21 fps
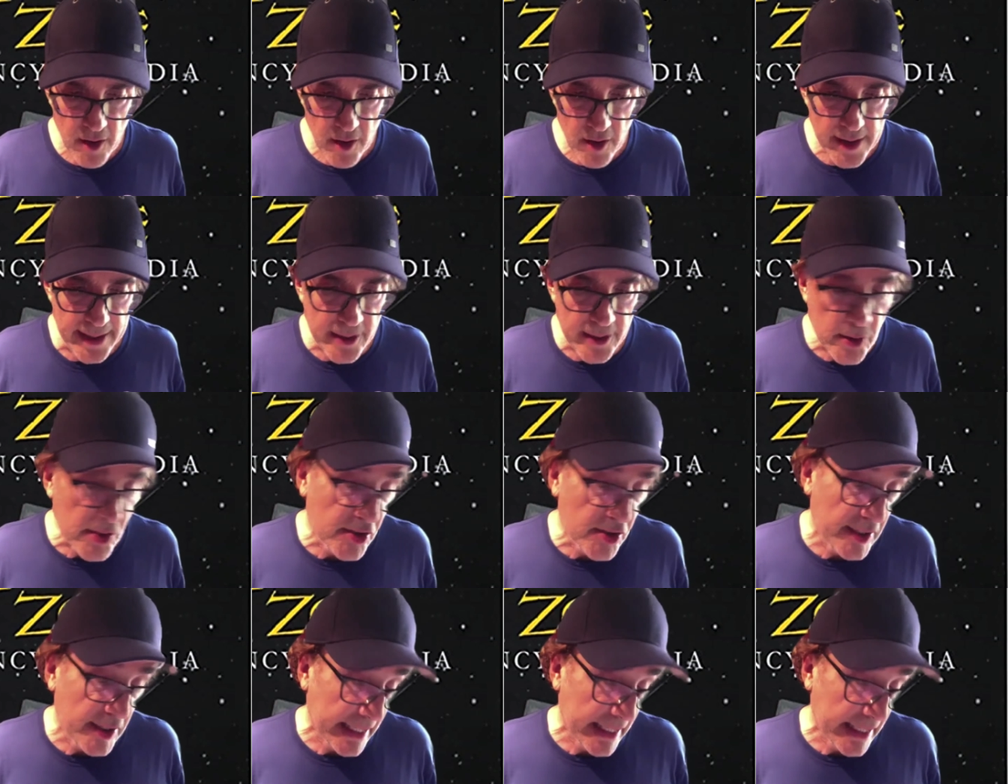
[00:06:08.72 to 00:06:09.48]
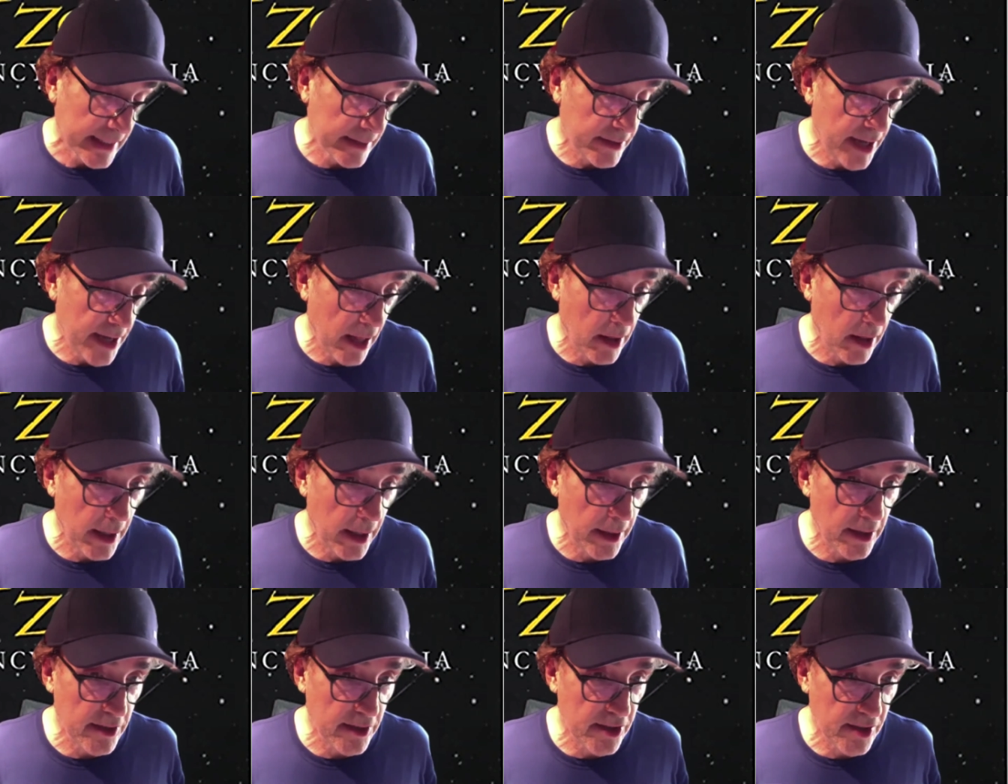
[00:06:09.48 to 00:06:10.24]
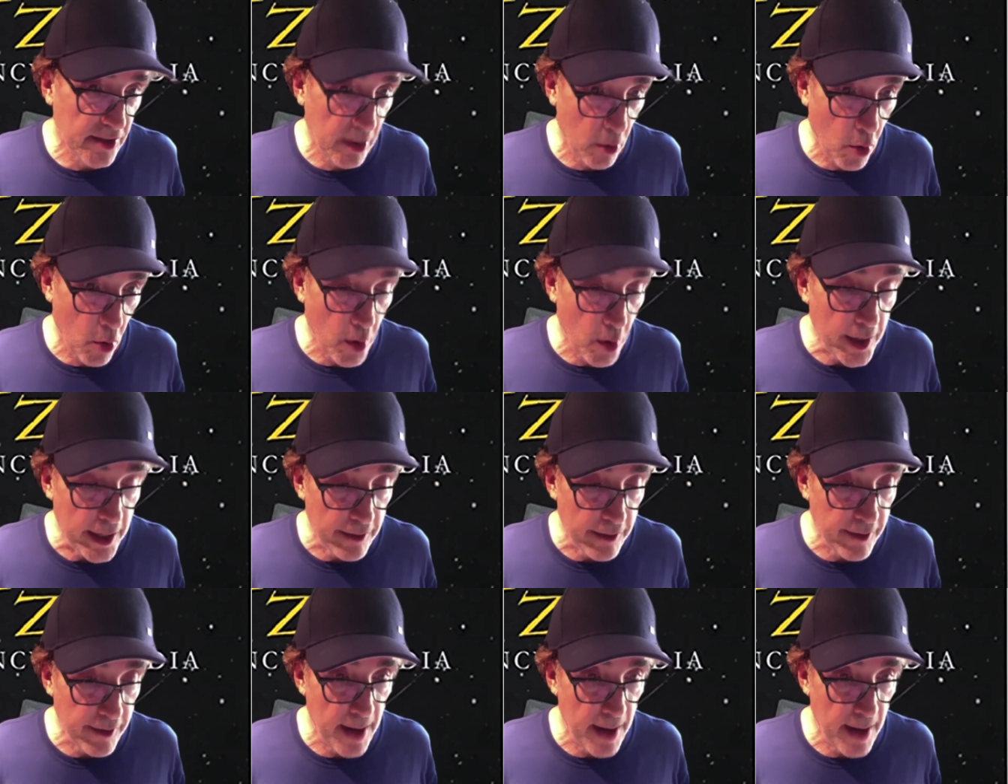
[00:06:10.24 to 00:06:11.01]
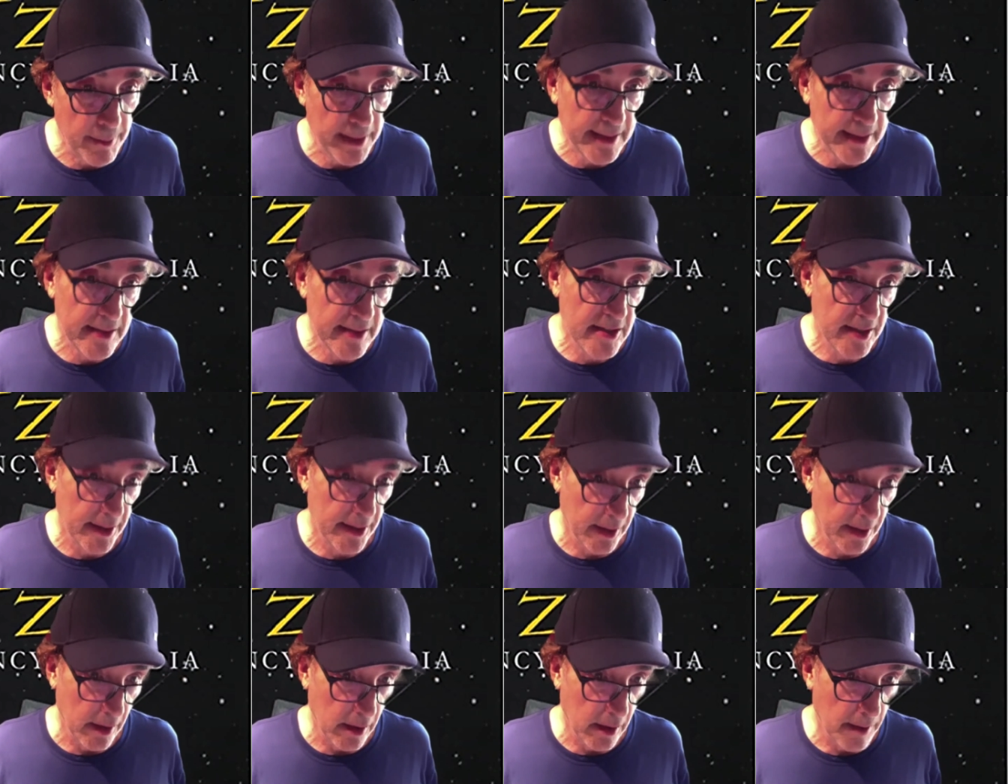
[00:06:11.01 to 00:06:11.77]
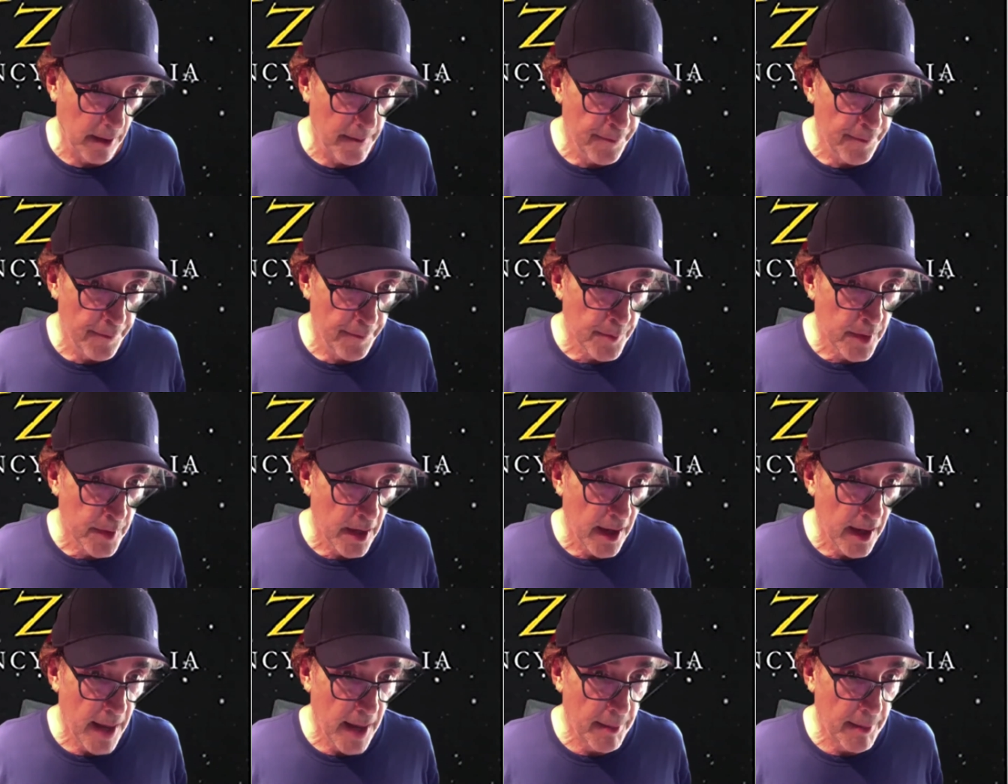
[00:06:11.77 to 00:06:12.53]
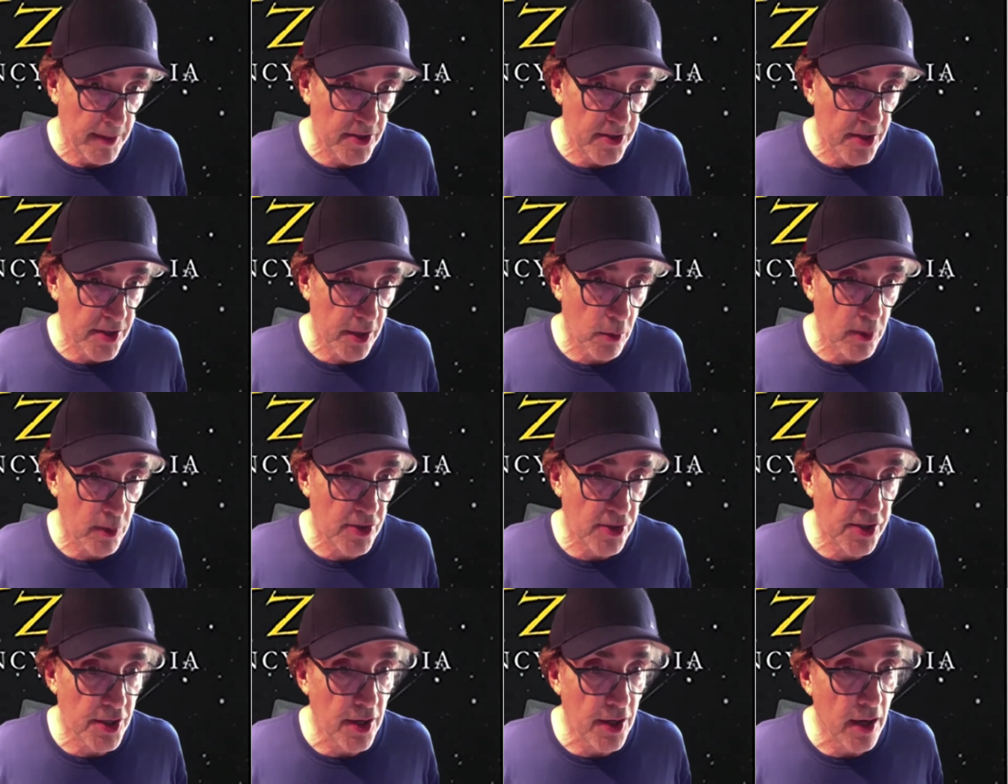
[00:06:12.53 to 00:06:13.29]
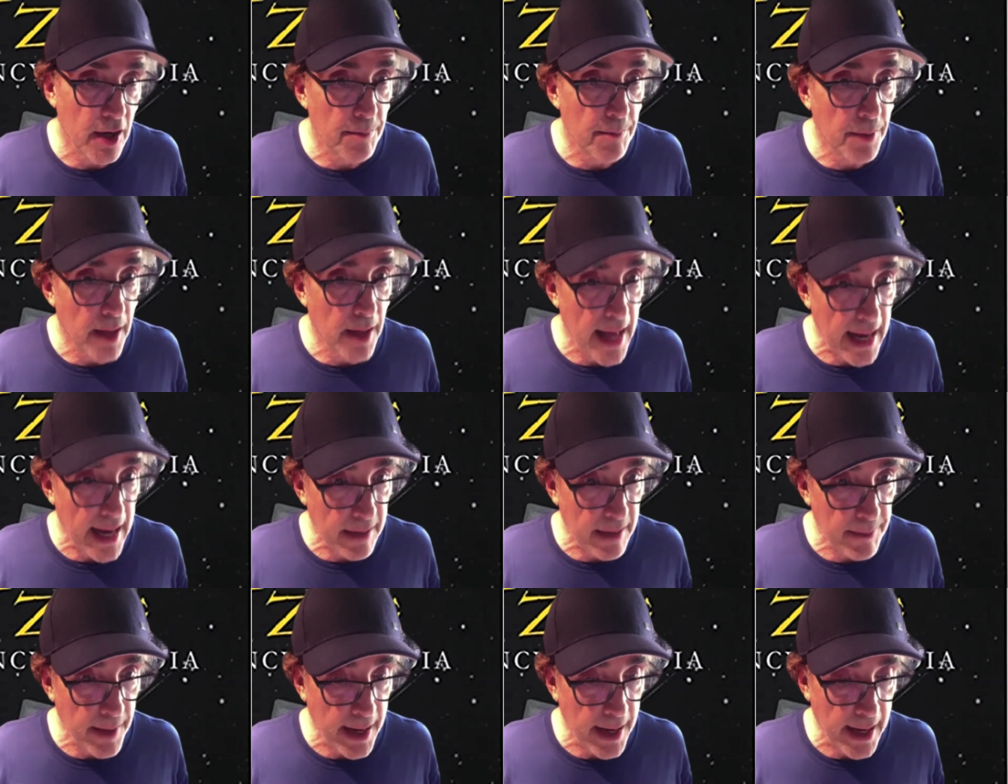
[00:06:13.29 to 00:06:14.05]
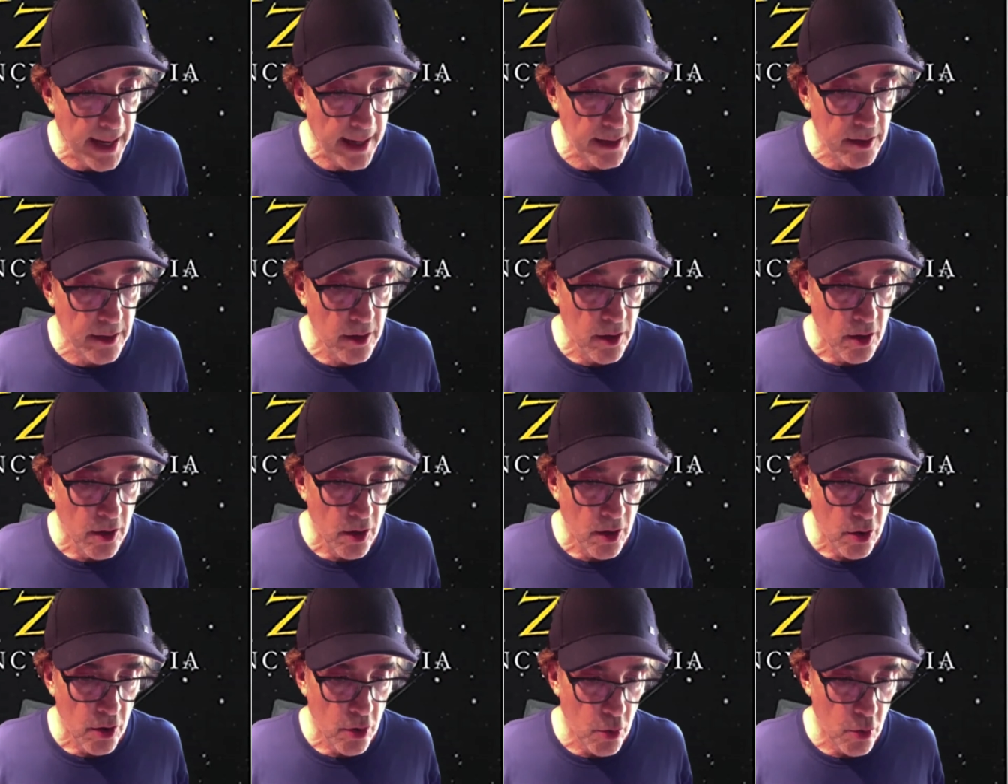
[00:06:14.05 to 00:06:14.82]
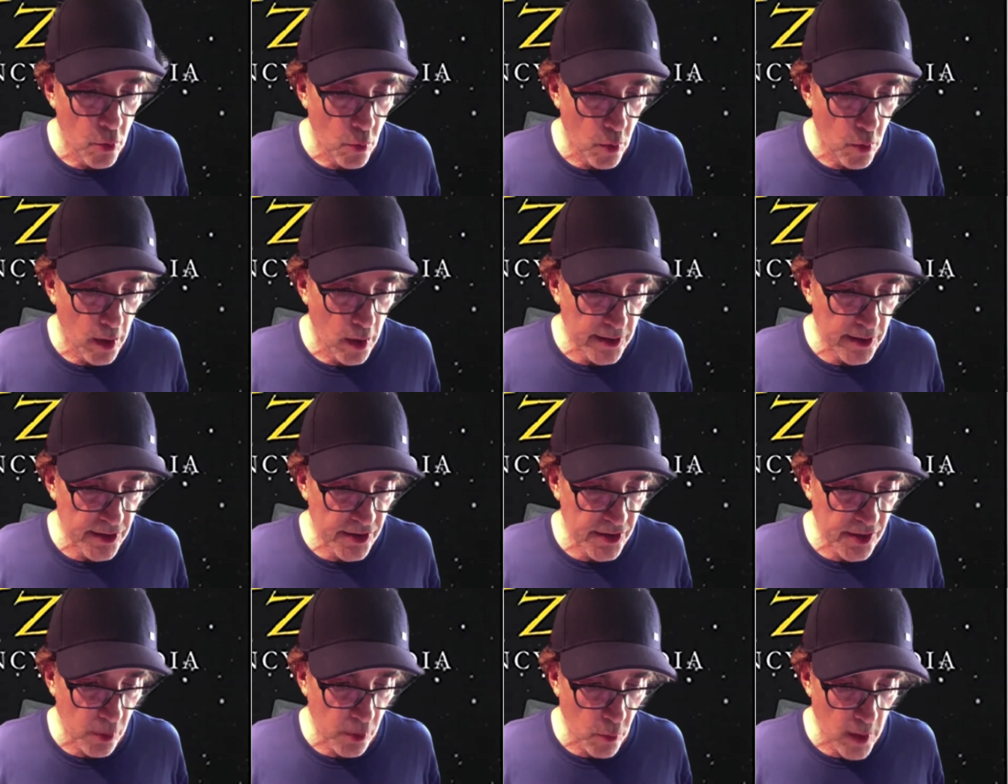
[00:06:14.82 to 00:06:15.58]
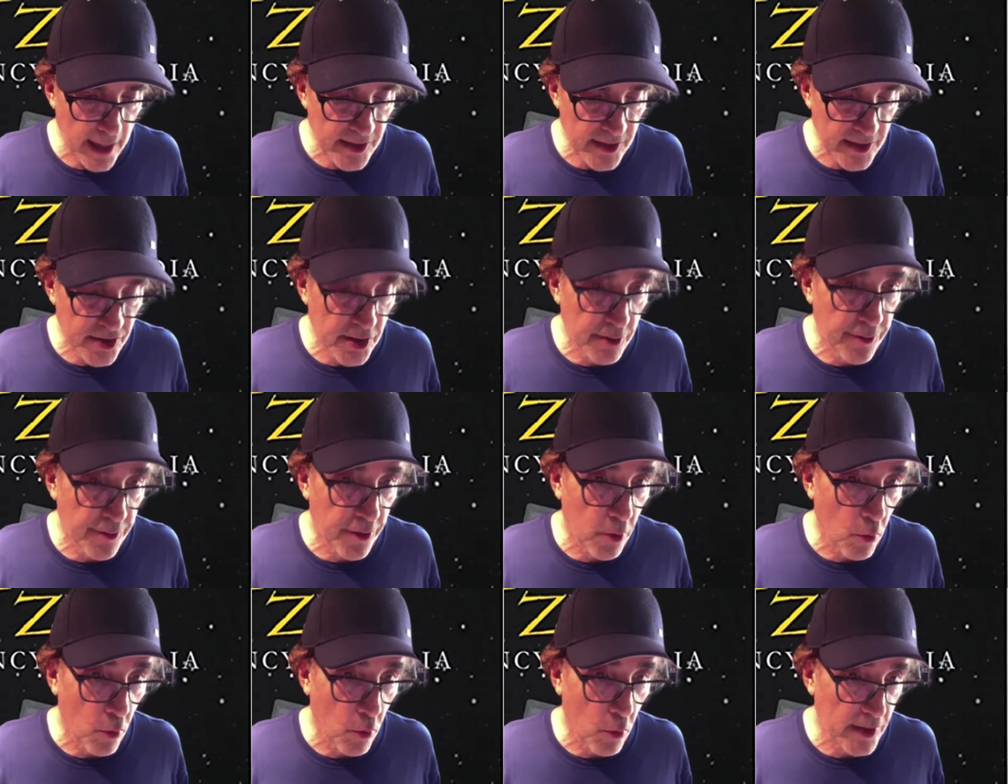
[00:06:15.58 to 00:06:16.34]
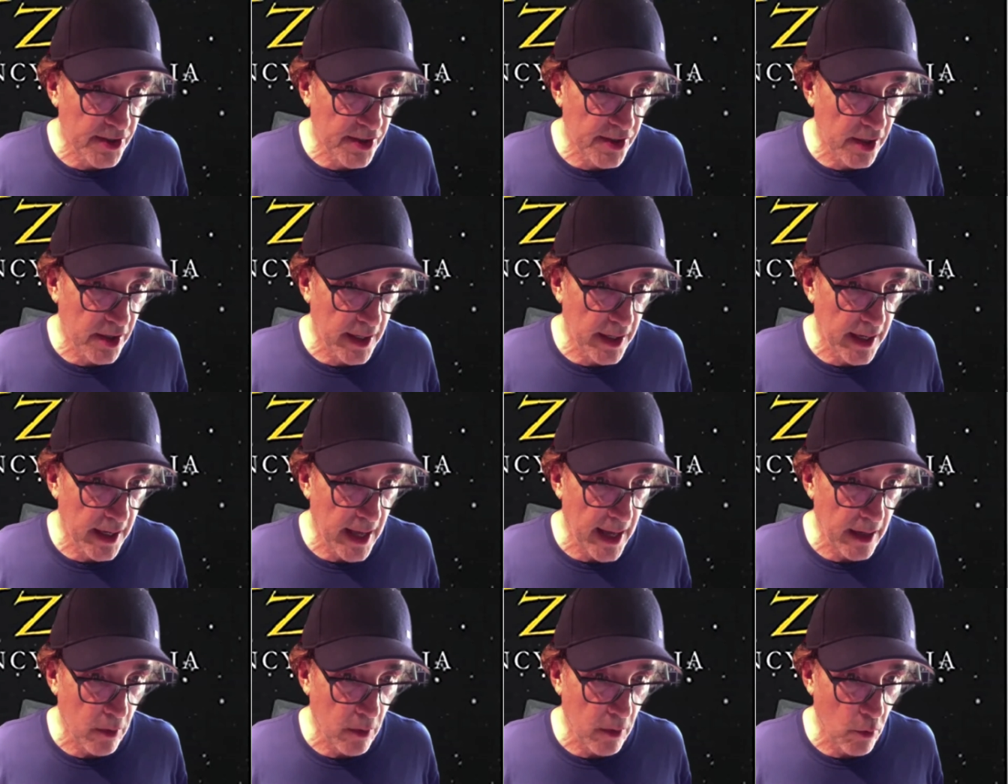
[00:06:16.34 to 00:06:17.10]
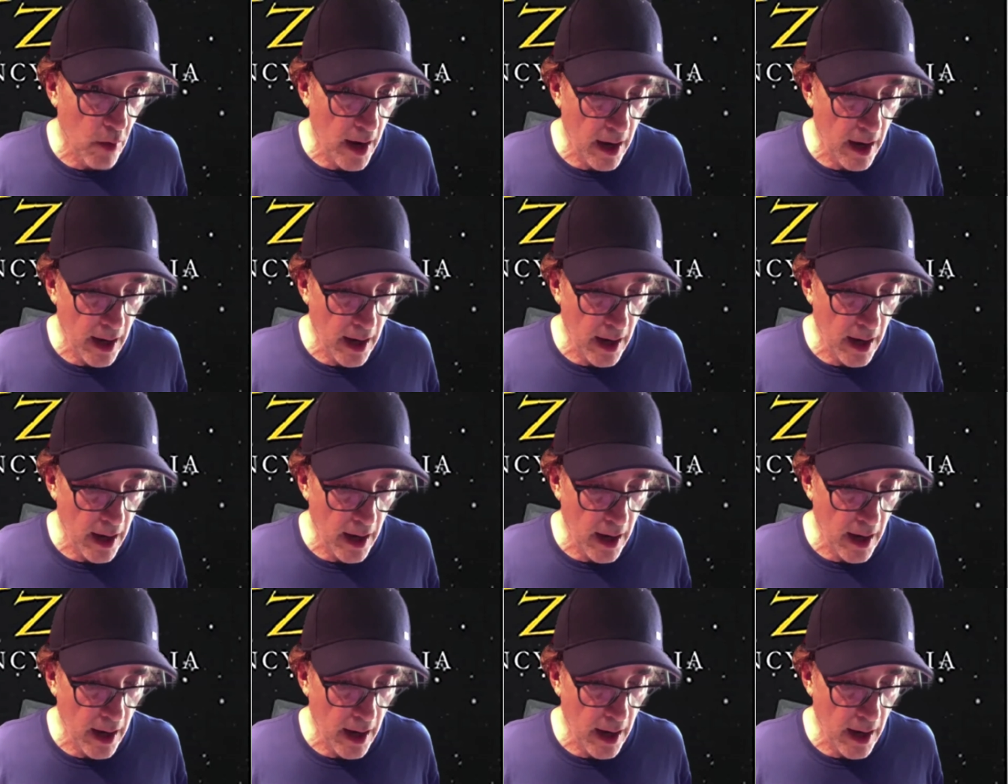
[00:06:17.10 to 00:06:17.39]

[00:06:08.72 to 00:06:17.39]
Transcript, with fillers: interesting in telling the story of Emmett Till. Emmett Till was a young black man who was arrested for whistling at a, at